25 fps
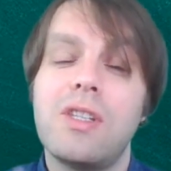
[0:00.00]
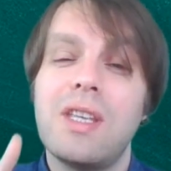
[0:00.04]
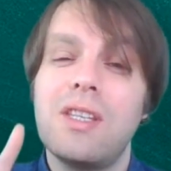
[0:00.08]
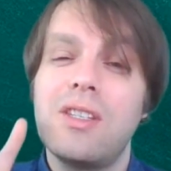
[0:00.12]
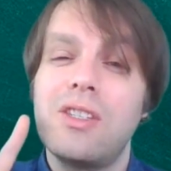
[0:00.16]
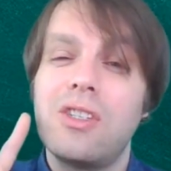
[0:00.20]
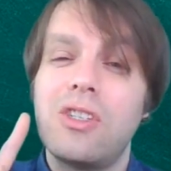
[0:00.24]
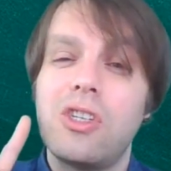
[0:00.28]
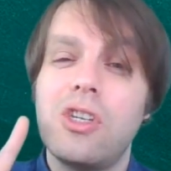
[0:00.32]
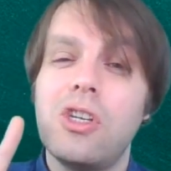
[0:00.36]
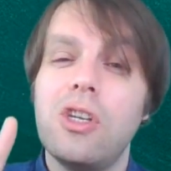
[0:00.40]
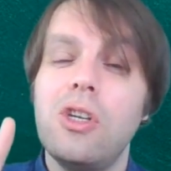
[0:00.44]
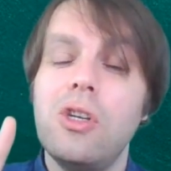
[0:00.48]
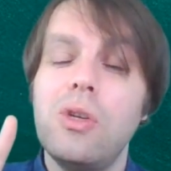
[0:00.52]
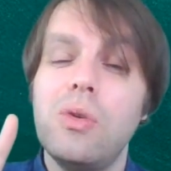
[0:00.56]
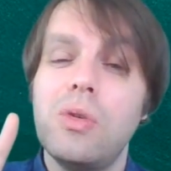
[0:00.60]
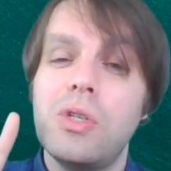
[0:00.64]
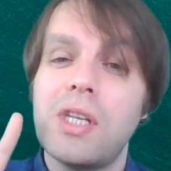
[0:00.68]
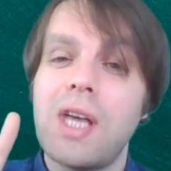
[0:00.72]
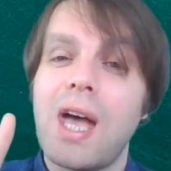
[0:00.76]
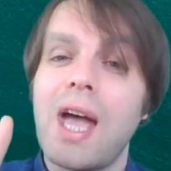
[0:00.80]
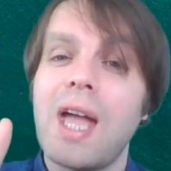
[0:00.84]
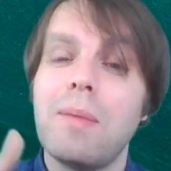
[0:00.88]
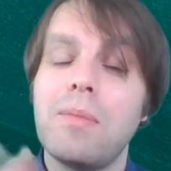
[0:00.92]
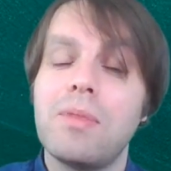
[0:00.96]
there's 2
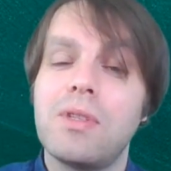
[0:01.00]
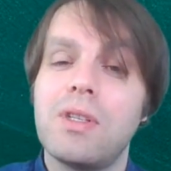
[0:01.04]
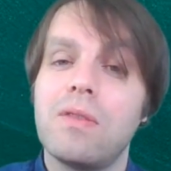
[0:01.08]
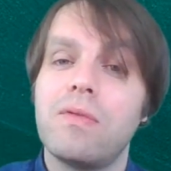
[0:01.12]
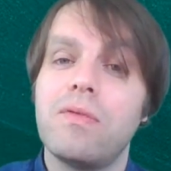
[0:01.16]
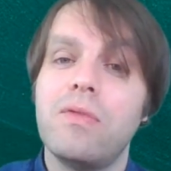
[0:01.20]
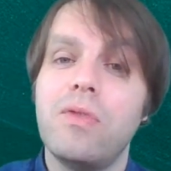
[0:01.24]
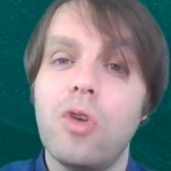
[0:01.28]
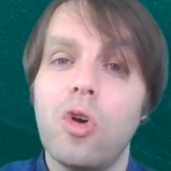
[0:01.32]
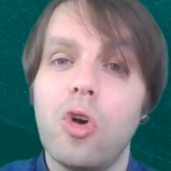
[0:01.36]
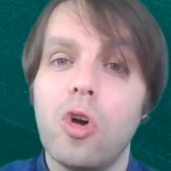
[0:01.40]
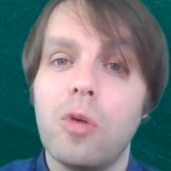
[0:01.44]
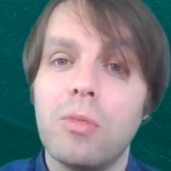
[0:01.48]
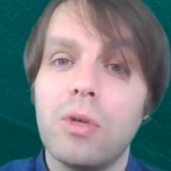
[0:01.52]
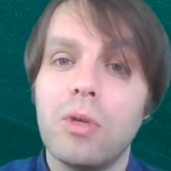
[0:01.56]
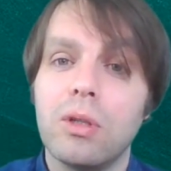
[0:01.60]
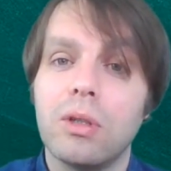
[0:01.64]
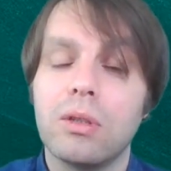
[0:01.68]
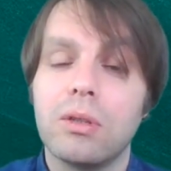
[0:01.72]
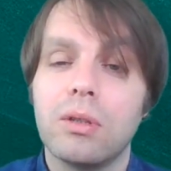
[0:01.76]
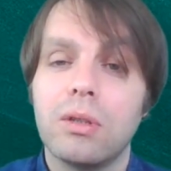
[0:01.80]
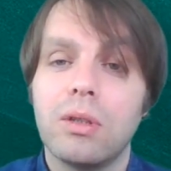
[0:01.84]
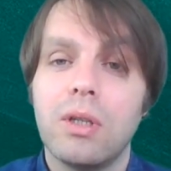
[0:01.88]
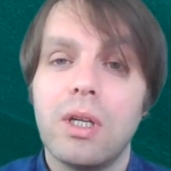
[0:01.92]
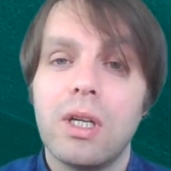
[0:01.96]
types of normal
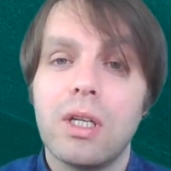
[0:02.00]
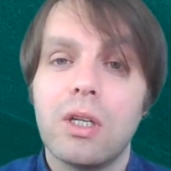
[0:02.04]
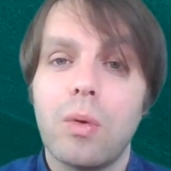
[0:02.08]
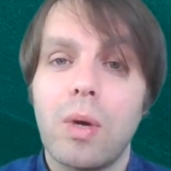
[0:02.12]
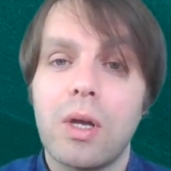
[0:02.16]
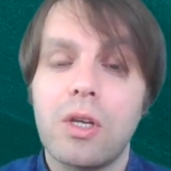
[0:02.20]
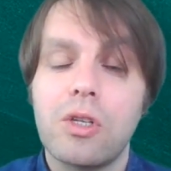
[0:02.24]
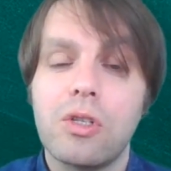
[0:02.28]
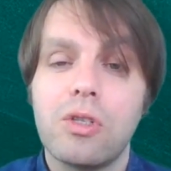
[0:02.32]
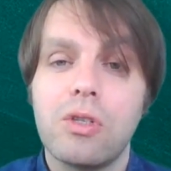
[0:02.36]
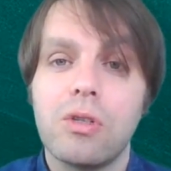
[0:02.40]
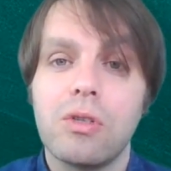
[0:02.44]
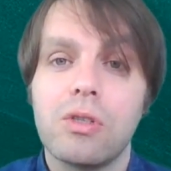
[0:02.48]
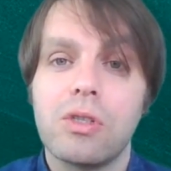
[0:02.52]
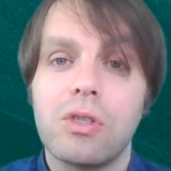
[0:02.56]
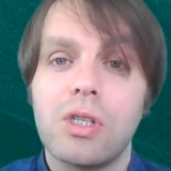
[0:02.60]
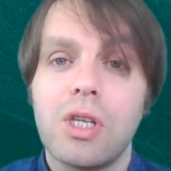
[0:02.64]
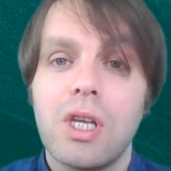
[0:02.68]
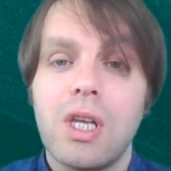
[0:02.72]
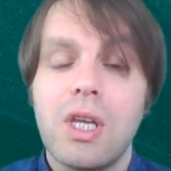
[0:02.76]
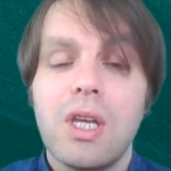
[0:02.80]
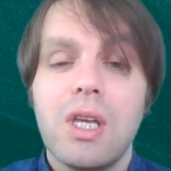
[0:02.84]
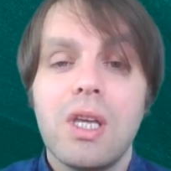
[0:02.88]
questions.